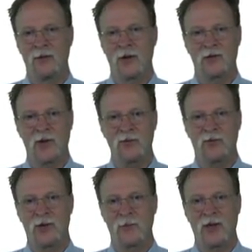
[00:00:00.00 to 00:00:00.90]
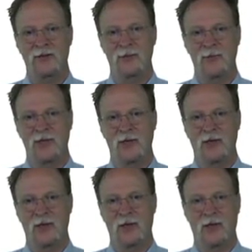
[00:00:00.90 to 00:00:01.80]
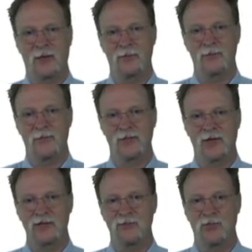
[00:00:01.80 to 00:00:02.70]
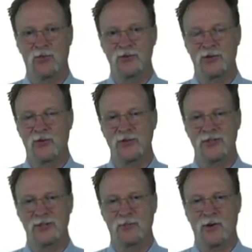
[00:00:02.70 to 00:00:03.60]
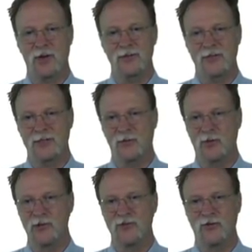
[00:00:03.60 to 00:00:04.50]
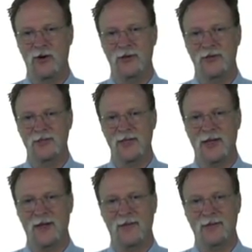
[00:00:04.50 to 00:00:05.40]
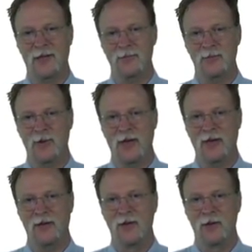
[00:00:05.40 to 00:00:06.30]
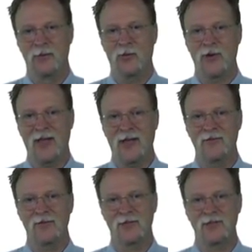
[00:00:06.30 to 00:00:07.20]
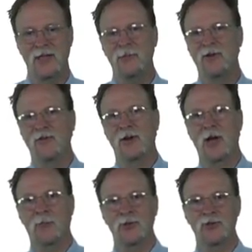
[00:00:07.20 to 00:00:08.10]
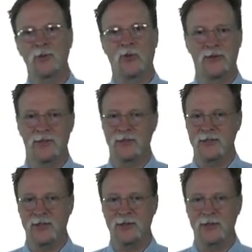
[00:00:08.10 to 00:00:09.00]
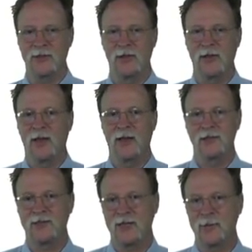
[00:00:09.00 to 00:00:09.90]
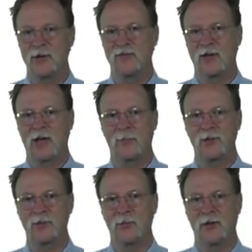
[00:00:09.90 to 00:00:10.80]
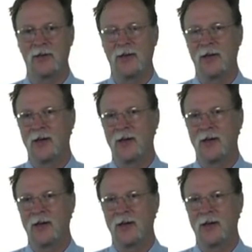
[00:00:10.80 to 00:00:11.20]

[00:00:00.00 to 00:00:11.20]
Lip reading: Your grade will come out to be discussion boards, quizzes, and projects, and we'll move on to see how that comes about. What we have is a statement of accomplishment with distinction and statement of accomplishment.